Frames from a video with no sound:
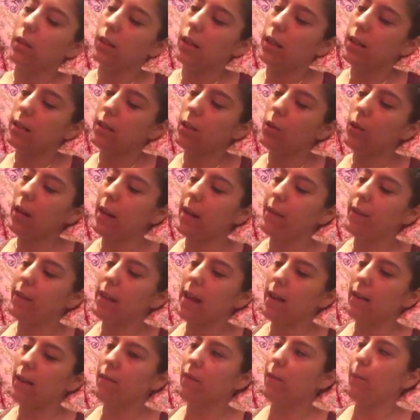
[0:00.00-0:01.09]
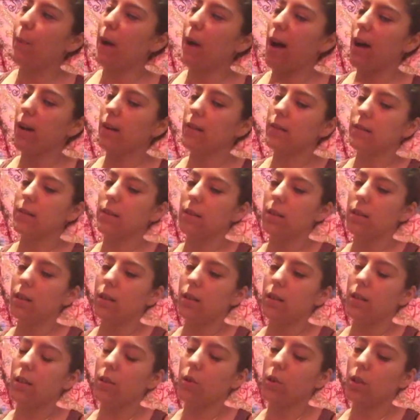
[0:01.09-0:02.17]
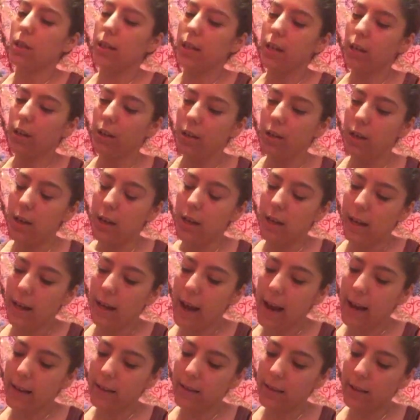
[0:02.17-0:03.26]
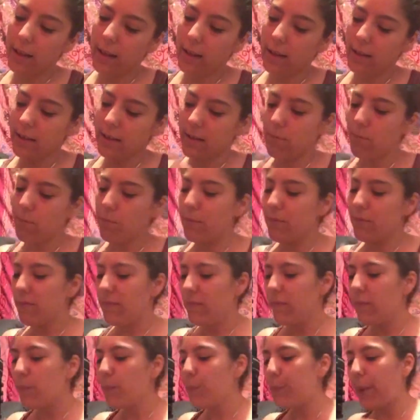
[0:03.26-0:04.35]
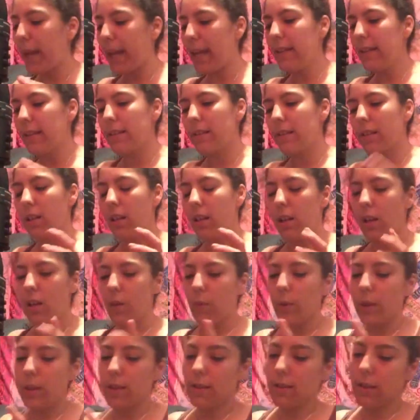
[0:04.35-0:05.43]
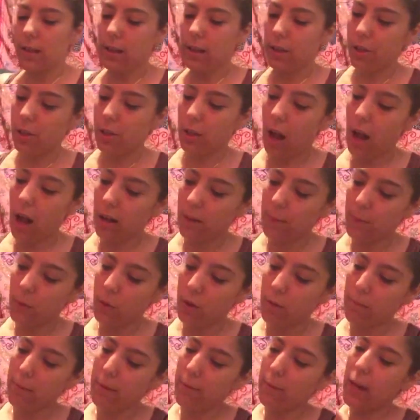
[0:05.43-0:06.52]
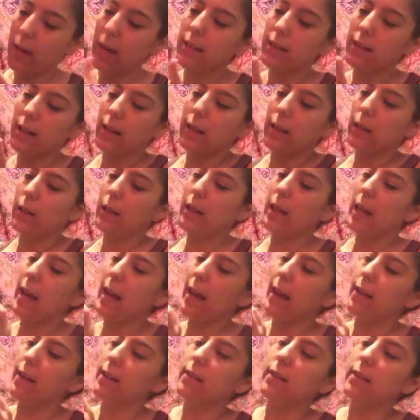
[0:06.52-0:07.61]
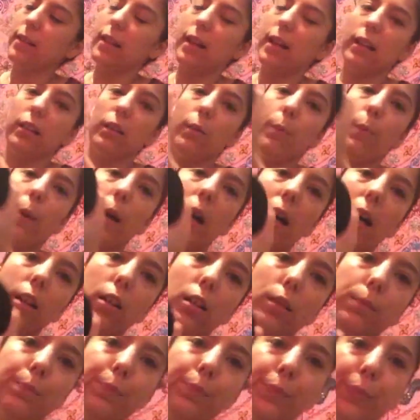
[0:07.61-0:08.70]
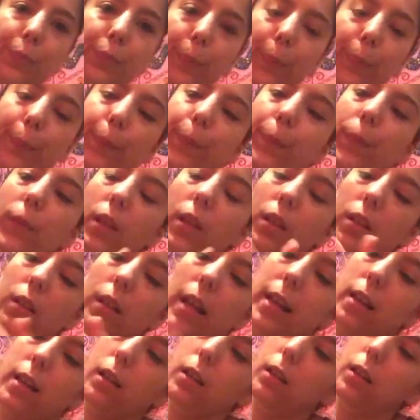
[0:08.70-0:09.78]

it's still heavy out of the box. You can hear it has this base, which is like a shock absorbing base. It has on the bottom like